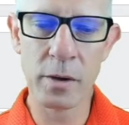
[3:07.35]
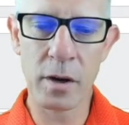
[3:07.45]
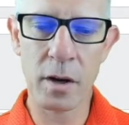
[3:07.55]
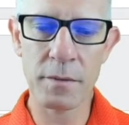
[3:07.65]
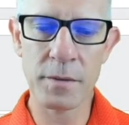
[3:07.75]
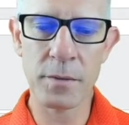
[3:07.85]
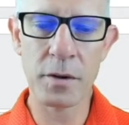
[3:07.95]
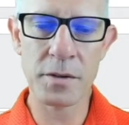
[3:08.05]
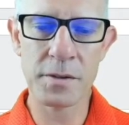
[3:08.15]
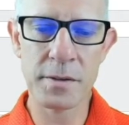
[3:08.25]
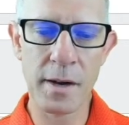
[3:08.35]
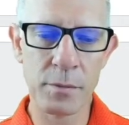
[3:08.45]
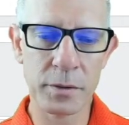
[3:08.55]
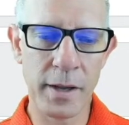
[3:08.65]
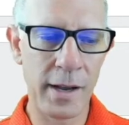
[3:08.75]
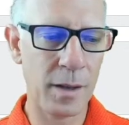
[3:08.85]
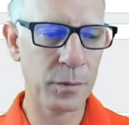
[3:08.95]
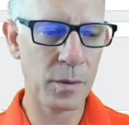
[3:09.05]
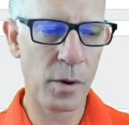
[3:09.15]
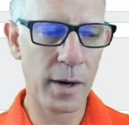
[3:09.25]
curve inversion several
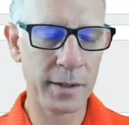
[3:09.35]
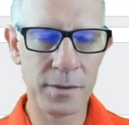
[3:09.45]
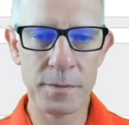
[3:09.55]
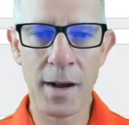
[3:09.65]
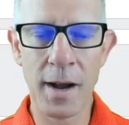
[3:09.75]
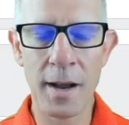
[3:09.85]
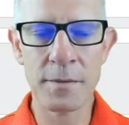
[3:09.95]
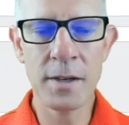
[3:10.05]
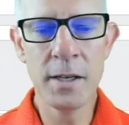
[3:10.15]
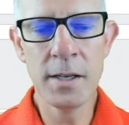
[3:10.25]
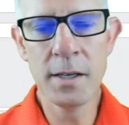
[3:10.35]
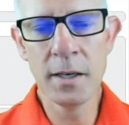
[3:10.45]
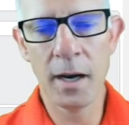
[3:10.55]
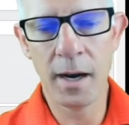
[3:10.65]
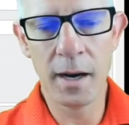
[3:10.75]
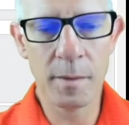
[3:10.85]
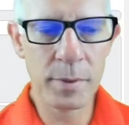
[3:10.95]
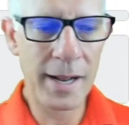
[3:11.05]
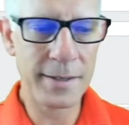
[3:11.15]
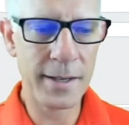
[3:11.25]
times on Markets in 5,
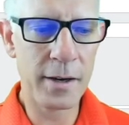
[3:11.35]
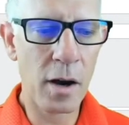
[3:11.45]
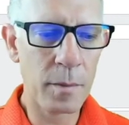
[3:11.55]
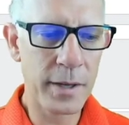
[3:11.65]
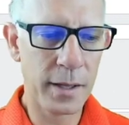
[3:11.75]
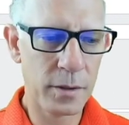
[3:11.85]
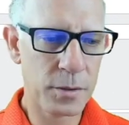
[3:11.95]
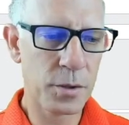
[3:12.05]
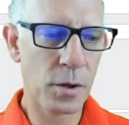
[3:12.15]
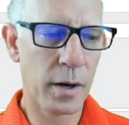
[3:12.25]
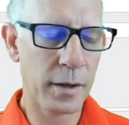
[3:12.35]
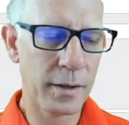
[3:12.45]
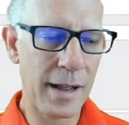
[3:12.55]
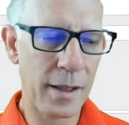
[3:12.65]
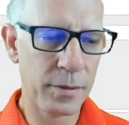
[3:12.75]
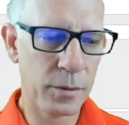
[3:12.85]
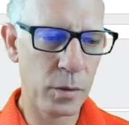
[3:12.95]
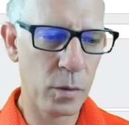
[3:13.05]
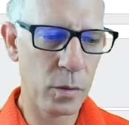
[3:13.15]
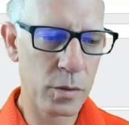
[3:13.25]
but I did update the chart
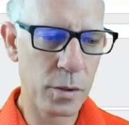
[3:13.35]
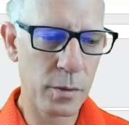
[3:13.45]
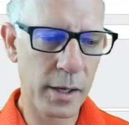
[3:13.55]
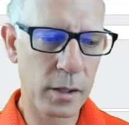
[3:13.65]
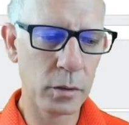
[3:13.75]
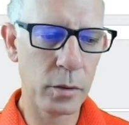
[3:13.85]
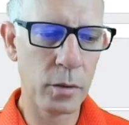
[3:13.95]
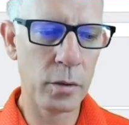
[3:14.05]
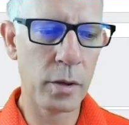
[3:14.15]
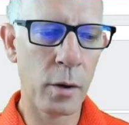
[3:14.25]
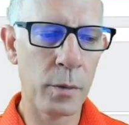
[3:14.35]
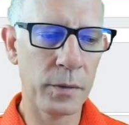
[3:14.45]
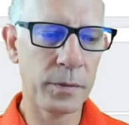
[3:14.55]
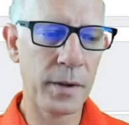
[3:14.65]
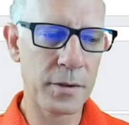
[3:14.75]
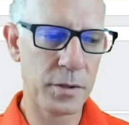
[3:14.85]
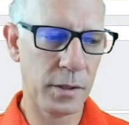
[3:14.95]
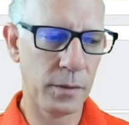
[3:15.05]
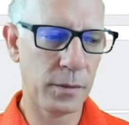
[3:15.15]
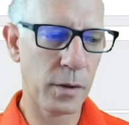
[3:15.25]
to include a
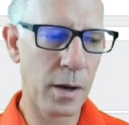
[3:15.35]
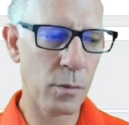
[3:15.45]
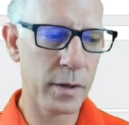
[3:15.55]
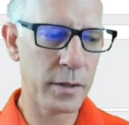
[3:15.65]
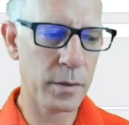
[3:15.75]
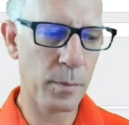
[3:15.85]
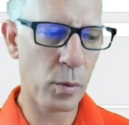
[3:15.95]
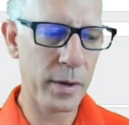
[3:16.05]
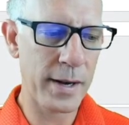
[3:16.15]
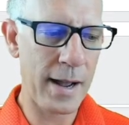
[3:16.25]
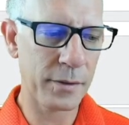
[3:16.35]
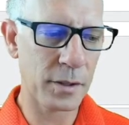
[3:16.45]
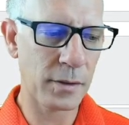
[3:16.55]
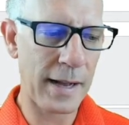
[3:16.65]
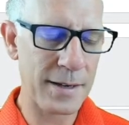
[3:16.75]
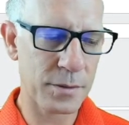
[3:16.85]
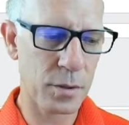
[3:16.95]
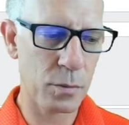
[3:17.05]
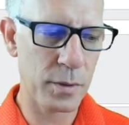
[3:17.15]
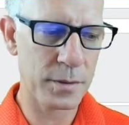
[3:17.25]
recession. So I wanted to point out the last
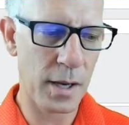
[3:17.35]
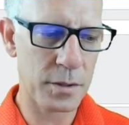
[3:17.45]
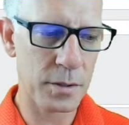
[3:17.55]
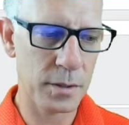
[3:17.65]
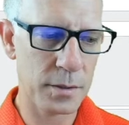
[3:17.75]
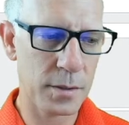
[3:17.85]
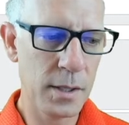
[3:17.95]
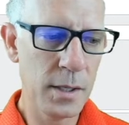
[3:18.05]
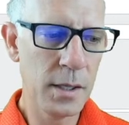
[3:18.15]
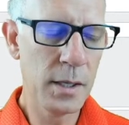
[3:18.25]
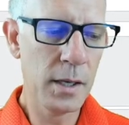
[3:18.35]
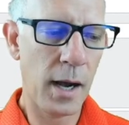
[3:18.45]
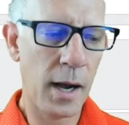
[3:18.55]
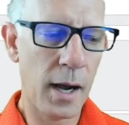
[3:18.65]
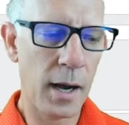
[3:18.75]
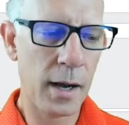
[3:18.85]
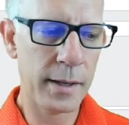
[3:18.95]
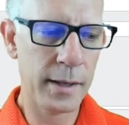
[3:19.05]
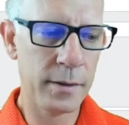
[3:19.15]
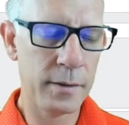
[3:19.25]
two recessions
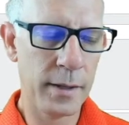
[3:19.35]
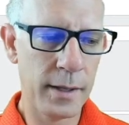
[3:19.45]
in